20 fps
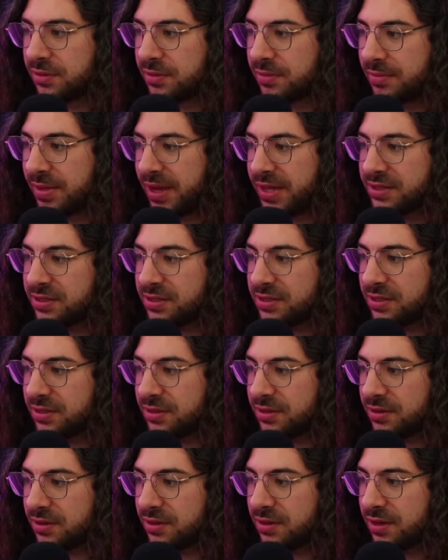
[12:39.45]
paste
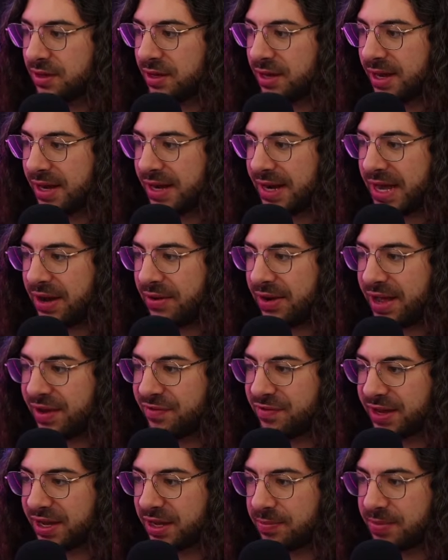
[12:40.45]
it, and now I
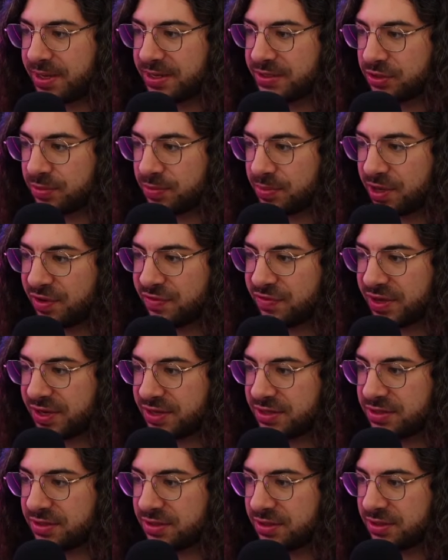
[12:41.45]
have like a pixel
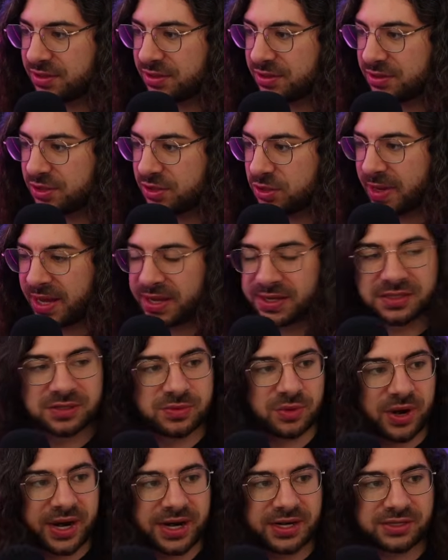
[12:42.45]
perfect
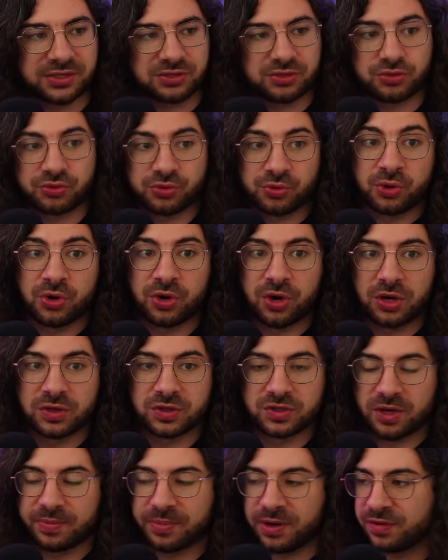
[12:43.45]
space where I can just draw
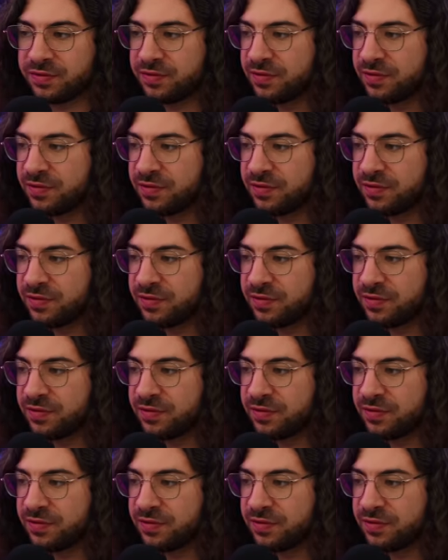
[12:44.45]
on top of.